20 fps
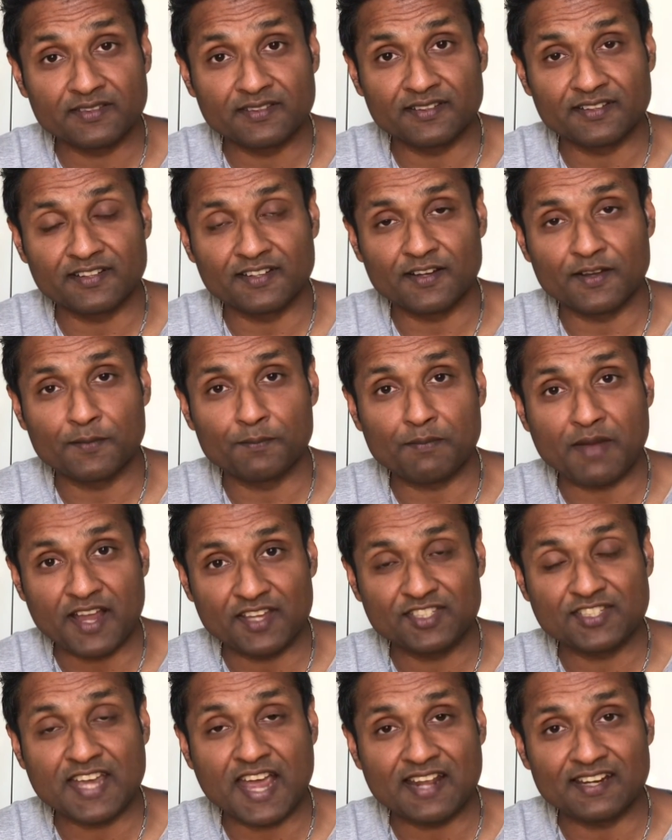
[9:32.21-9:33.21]
my
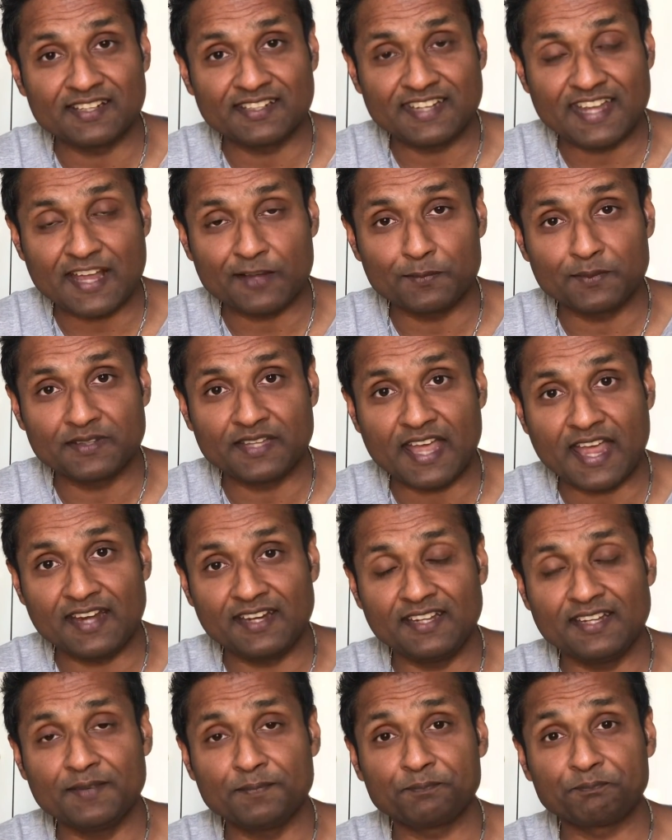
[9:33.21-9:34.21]
channel Tech with
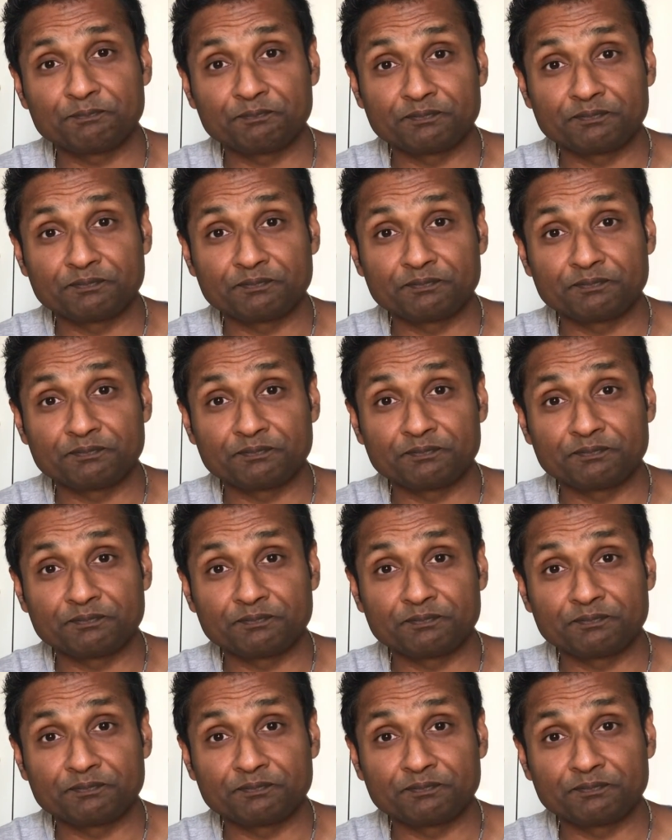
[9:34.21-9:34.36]
Eddie.